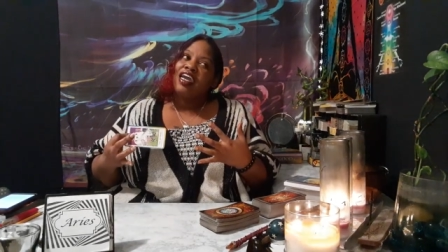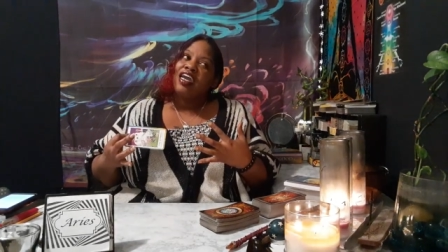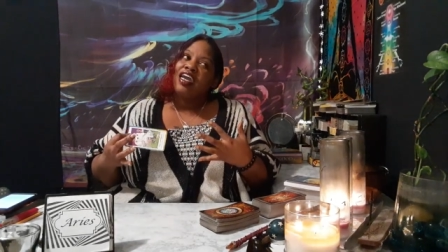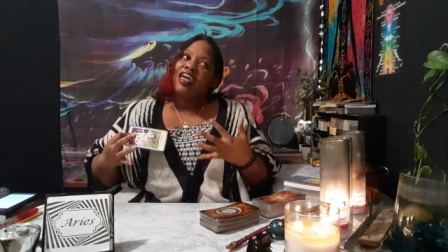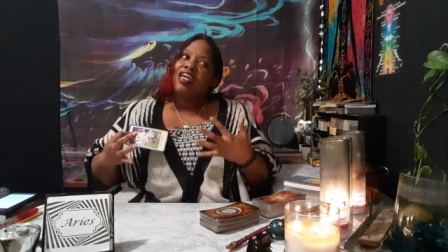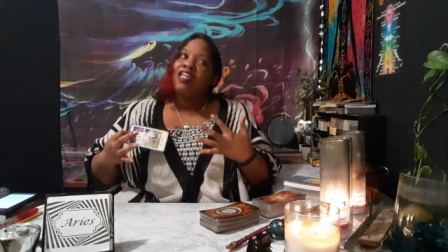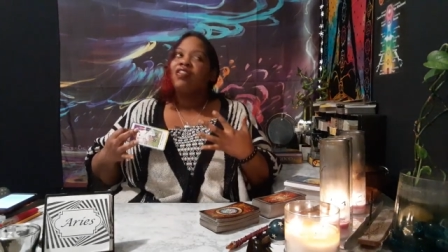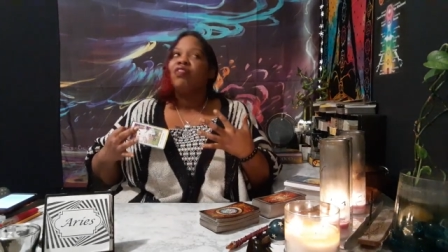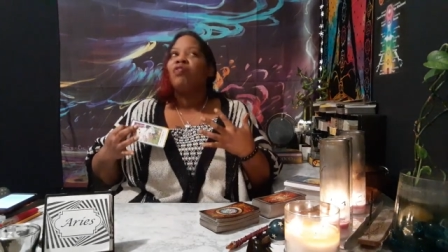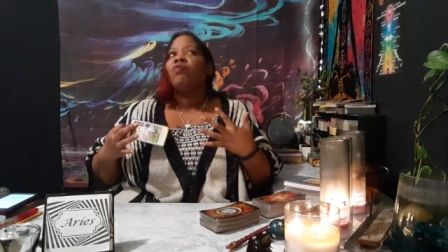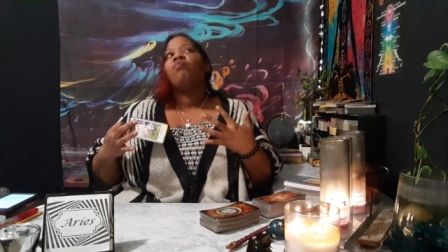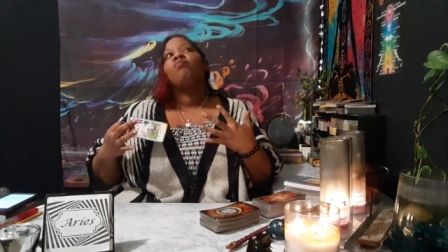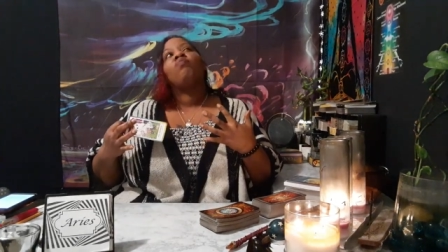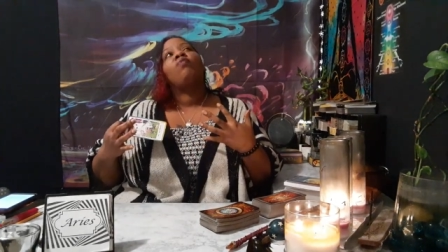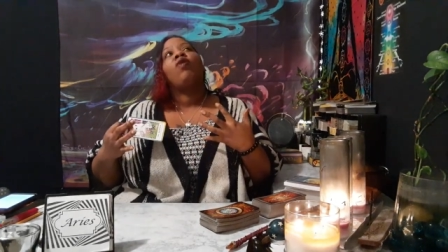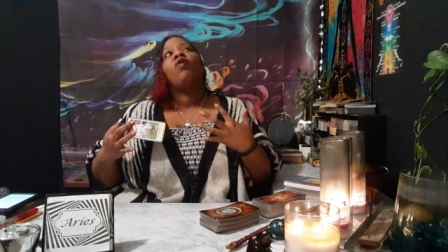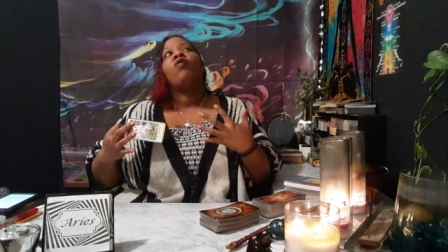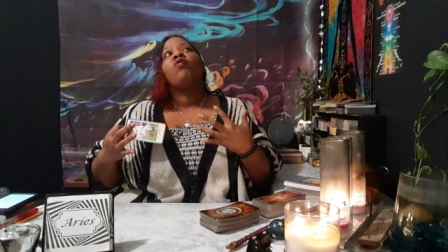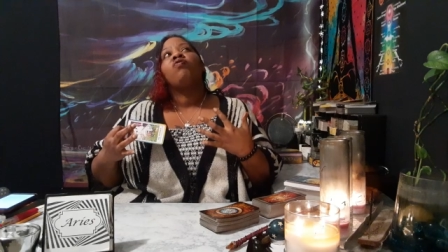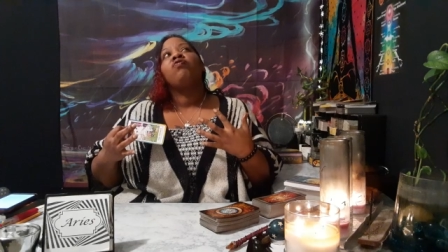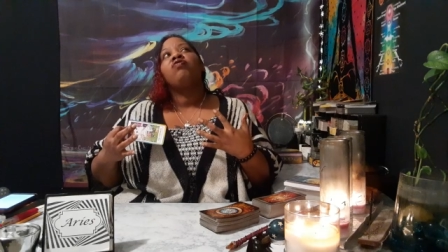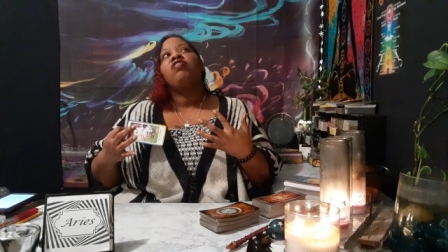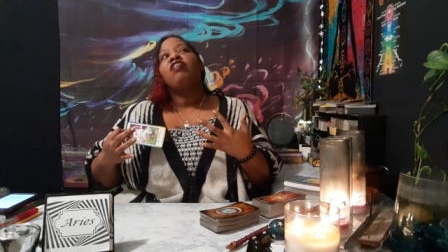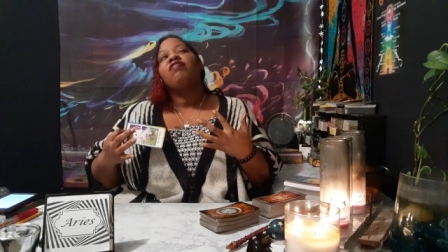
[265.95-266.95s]
in the
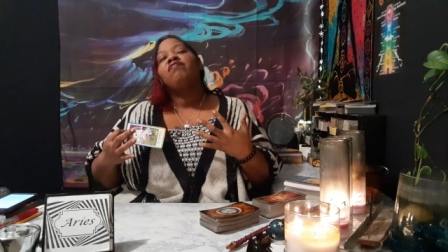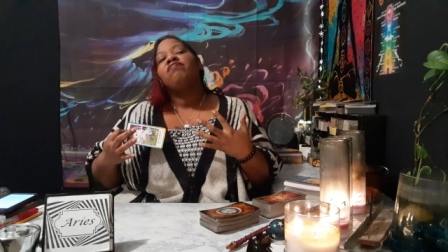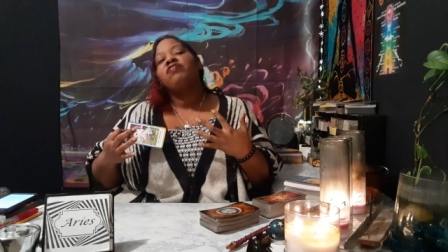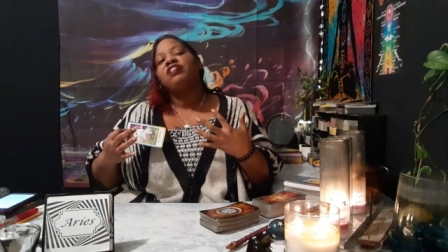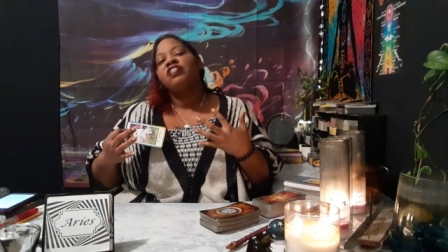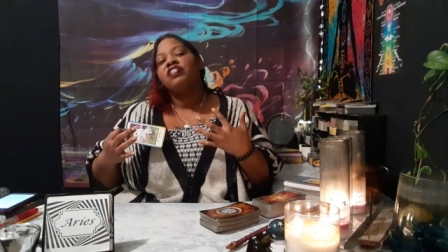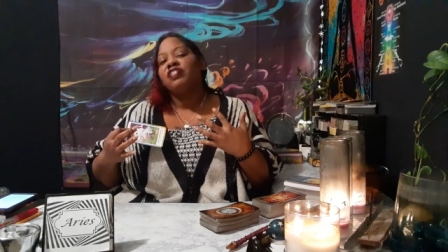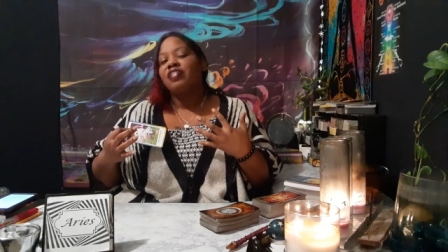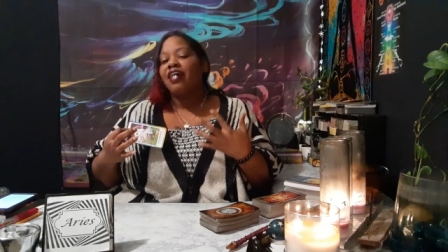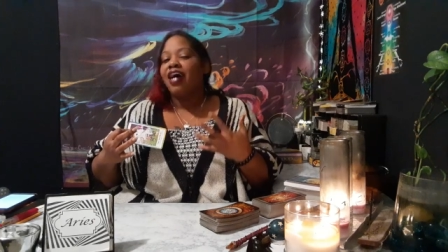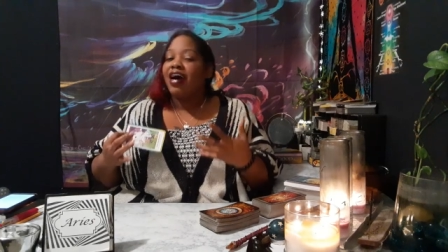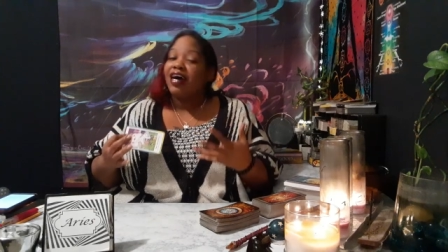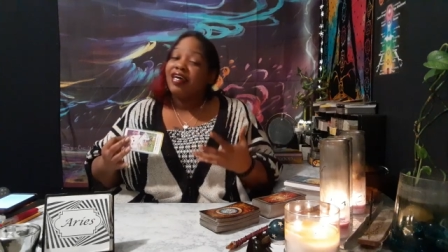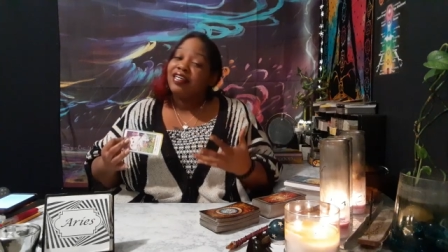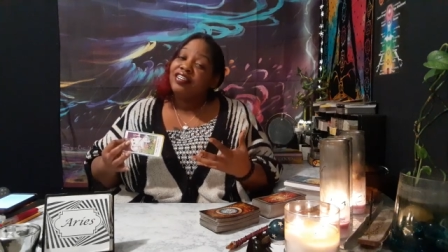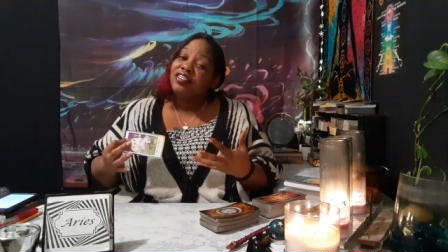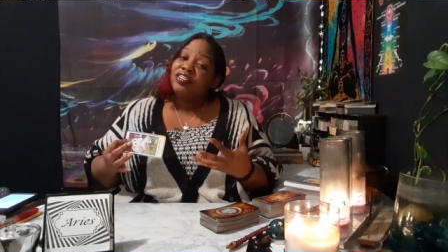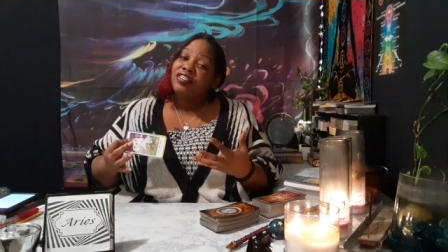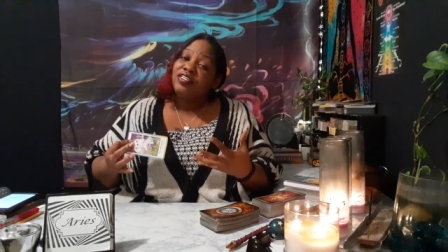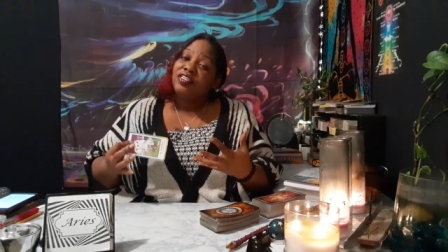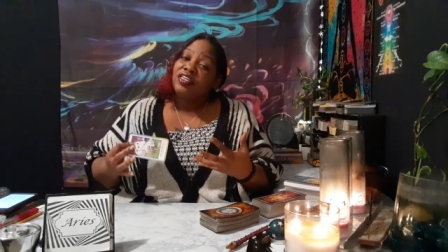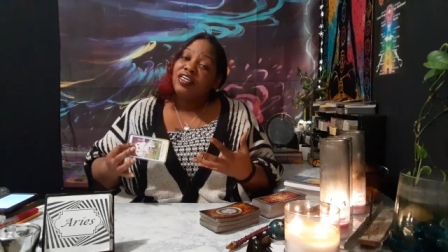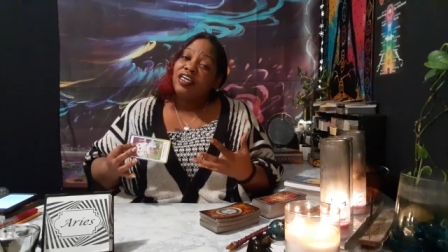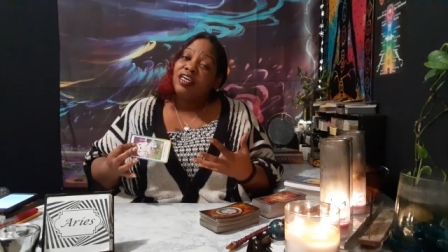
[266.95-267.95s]
mode of
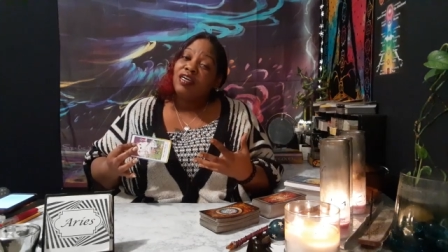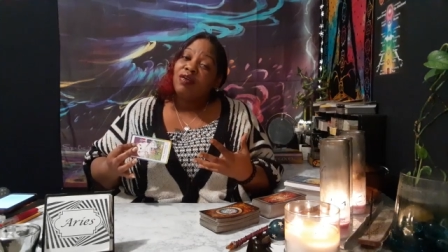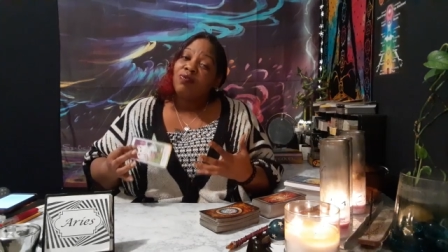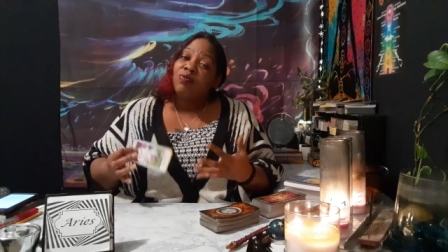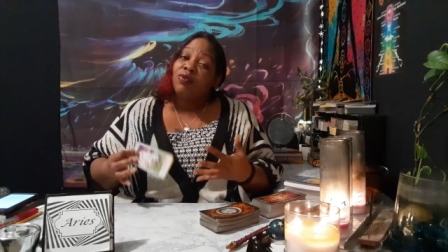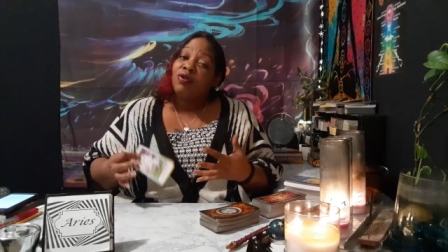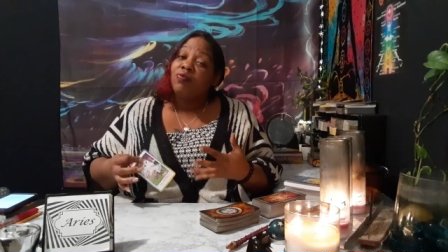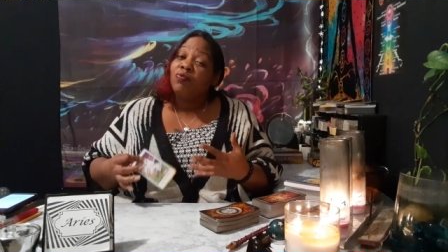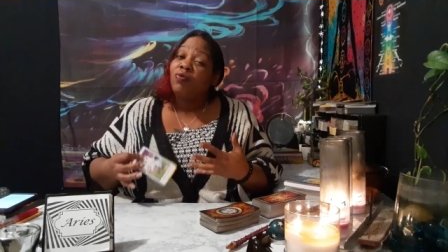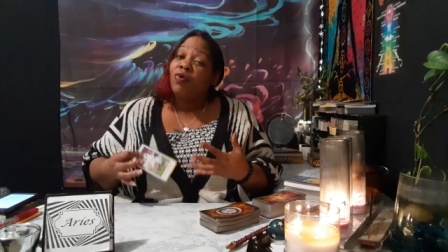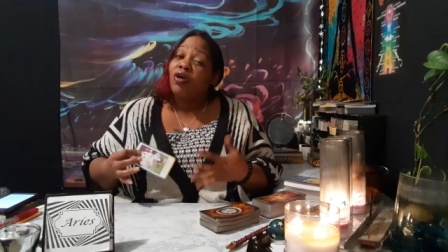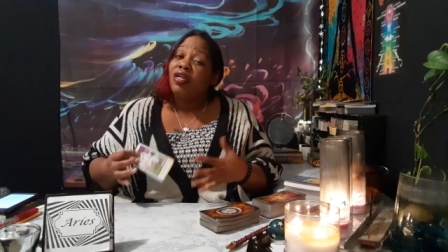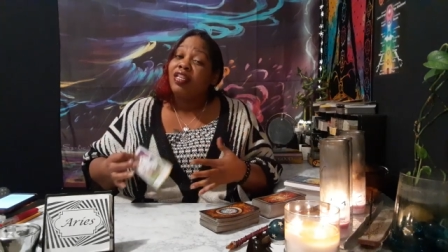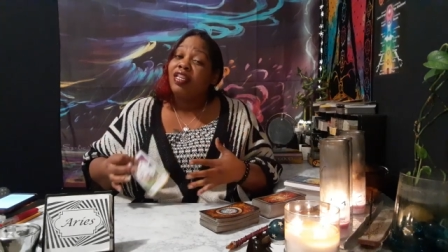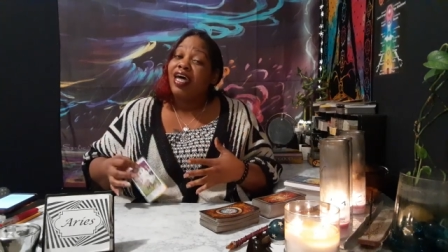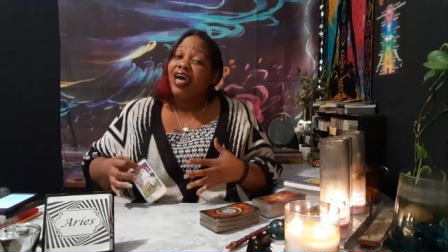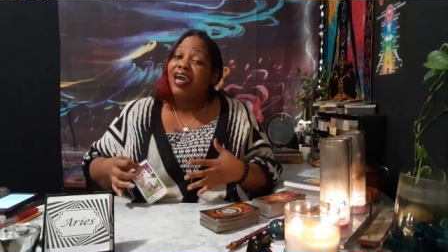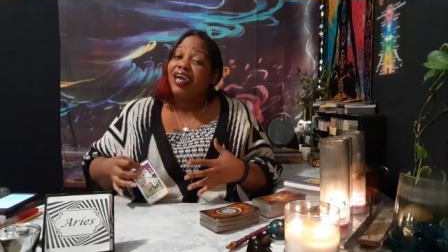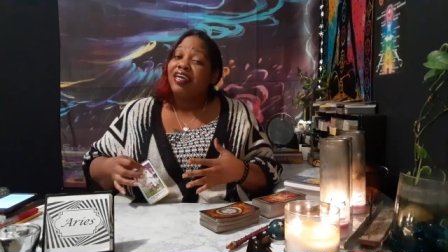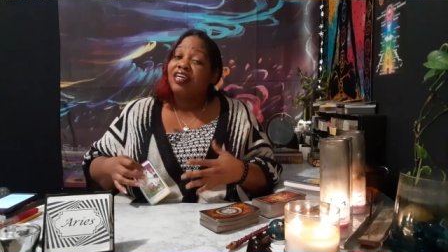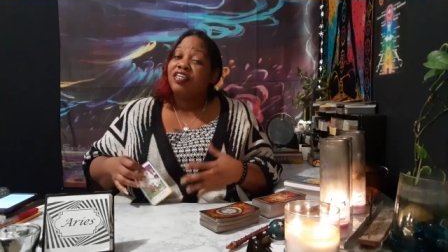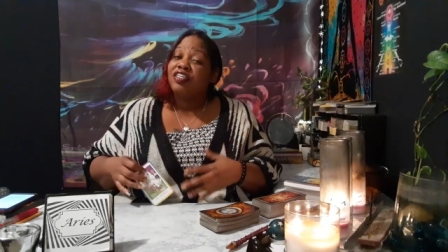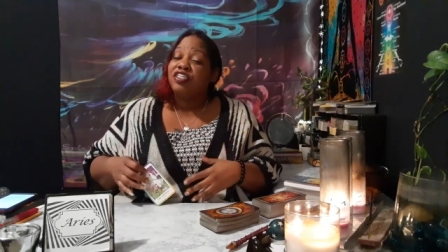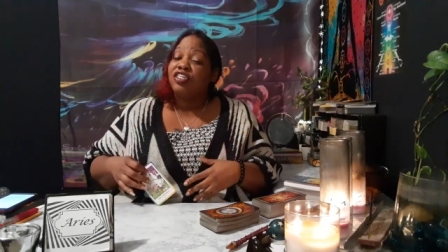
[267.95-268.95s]
dishonesty, but more
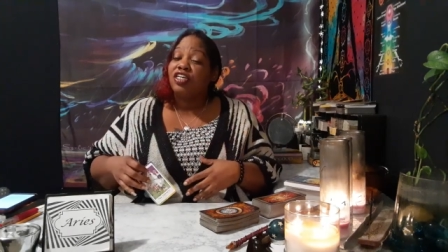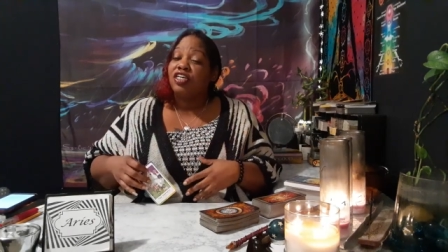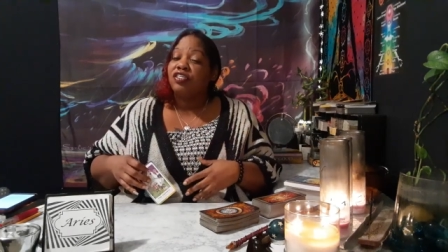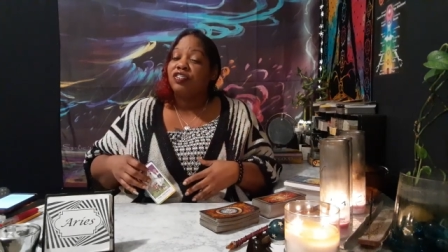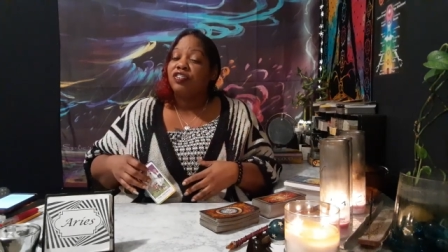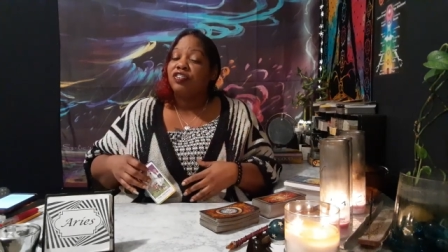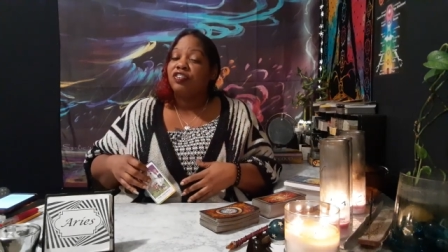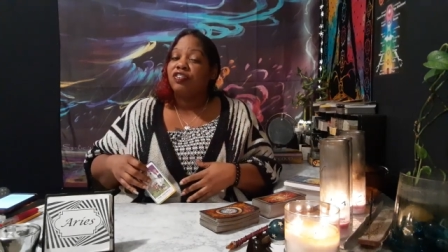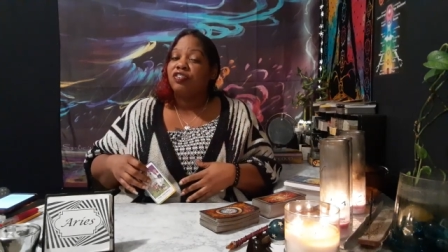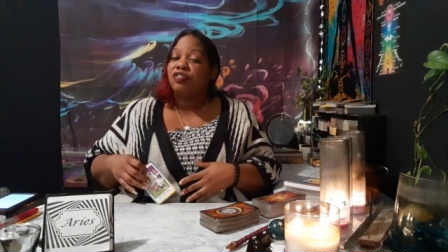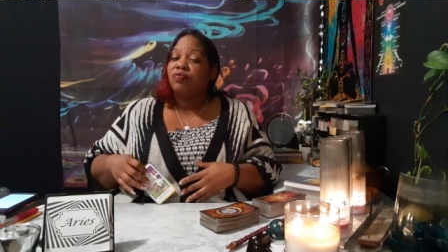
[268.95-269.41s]
like just